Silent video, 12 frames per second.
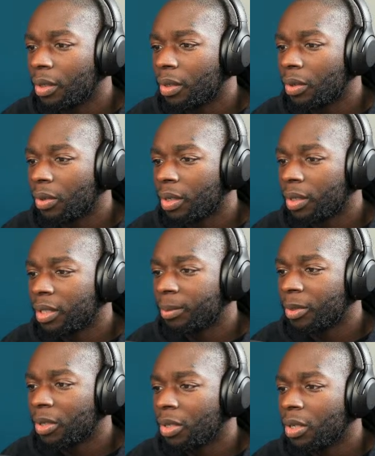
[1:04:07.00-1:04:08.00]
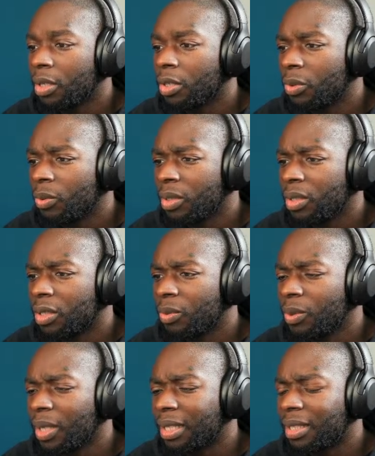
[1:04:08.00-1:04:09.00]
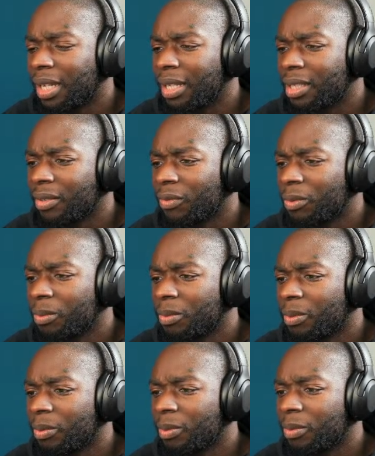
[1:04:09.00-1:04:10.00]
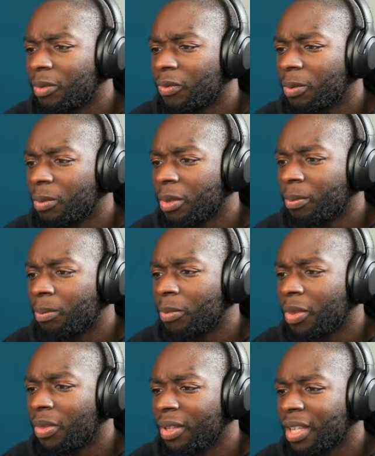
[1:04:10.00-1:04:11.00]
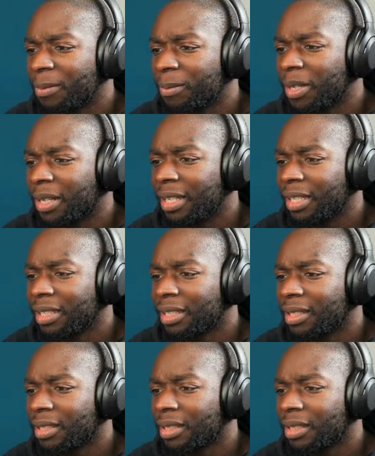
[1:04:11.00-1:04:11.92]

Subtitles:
click name call. Do you get data from the thing that's been clicked?